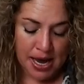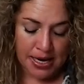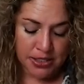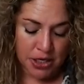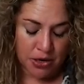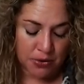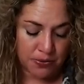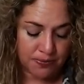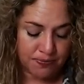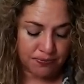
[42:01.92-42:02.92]
I don't.
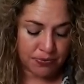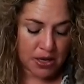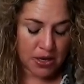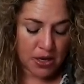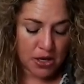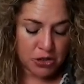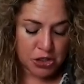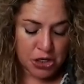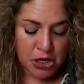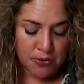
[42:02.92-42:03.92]

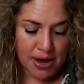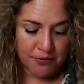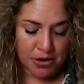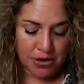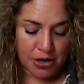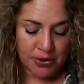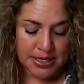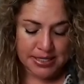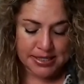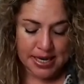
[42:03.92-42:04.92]
Do you ever
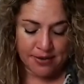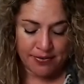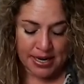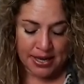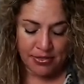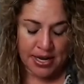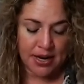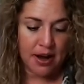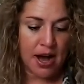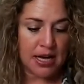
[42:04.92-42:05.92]
notice if anything
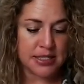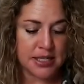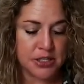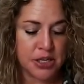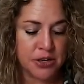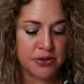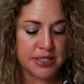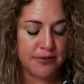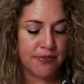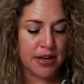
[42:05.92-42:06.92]
causes you
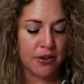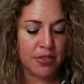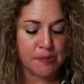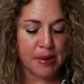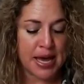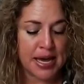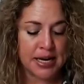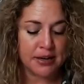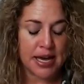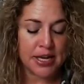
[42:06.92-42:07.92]
to feel the
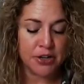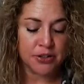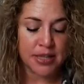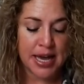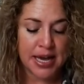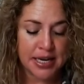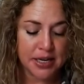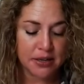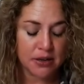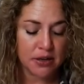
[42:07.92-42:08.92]
pain in your leg?
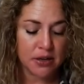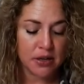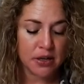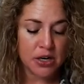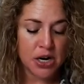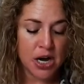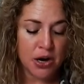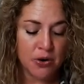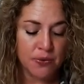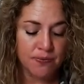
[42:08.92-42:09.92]

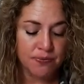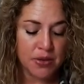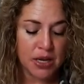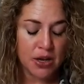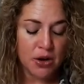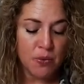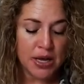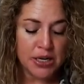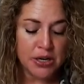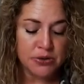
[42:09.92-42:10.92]
No.
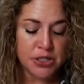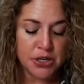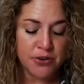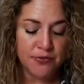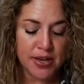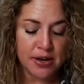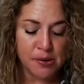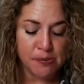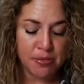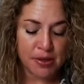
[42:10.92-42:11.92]
When you do
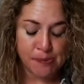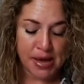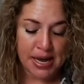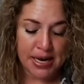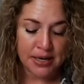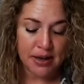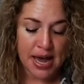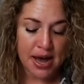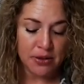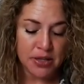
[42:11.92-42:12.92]
feel the pain,
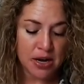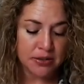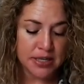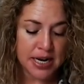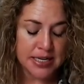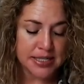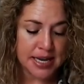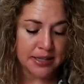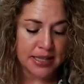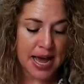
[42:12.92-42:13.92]
how long does
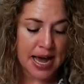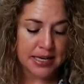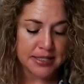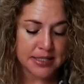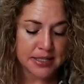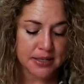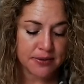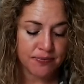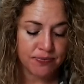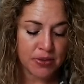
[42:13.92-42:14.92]
it last?
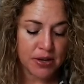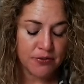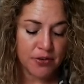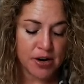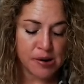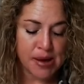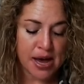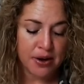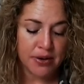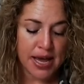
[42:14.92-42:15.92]
For
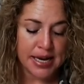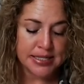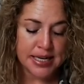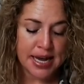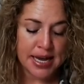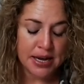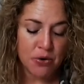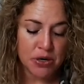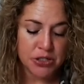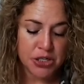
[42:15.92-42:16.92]
about a day
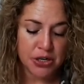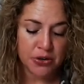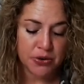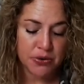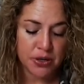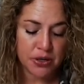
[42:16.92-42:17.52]
or two.